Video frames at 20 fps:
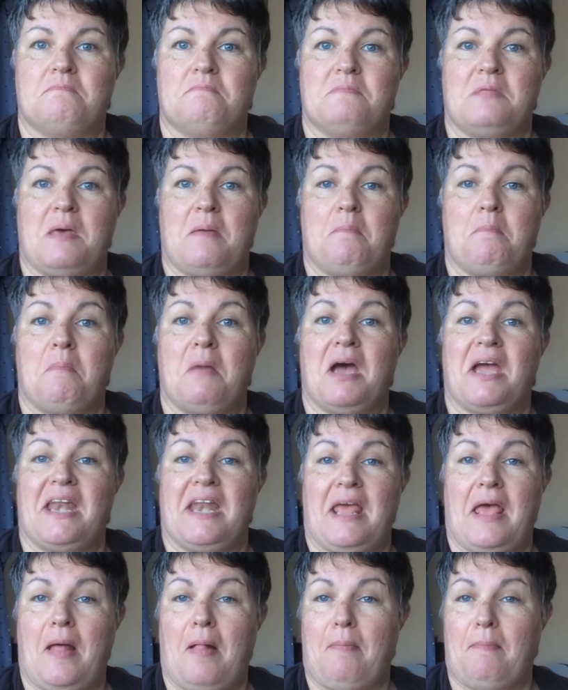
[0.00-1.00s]
That
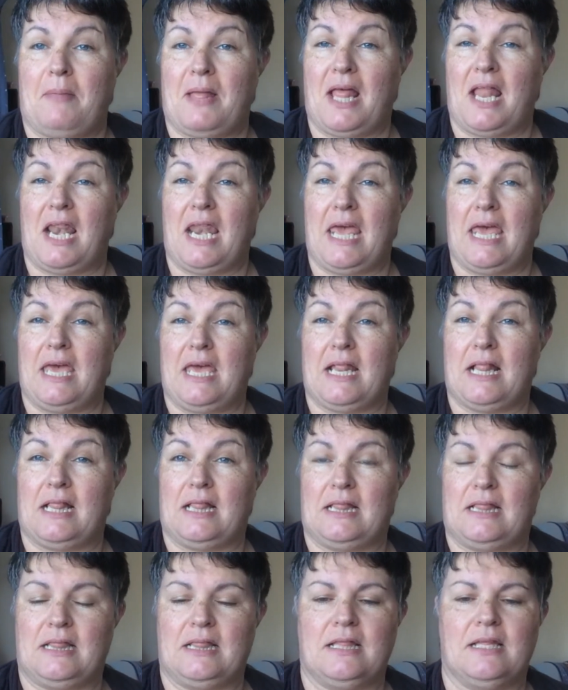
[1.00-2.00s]
might help a
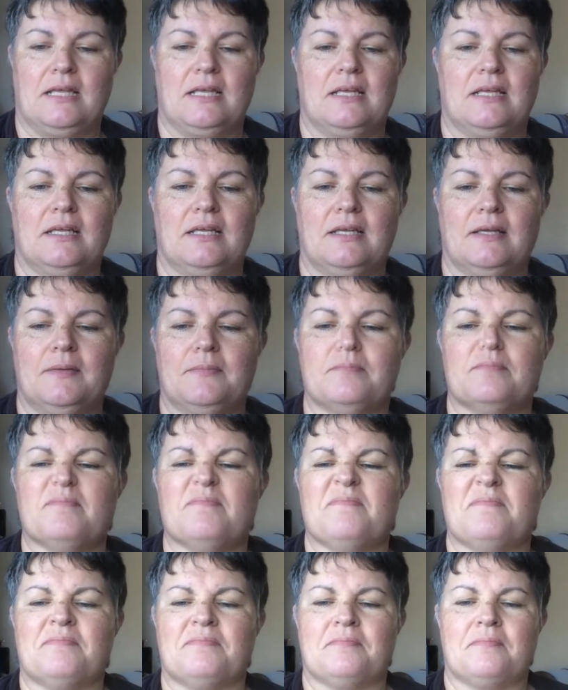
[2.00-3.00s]
little.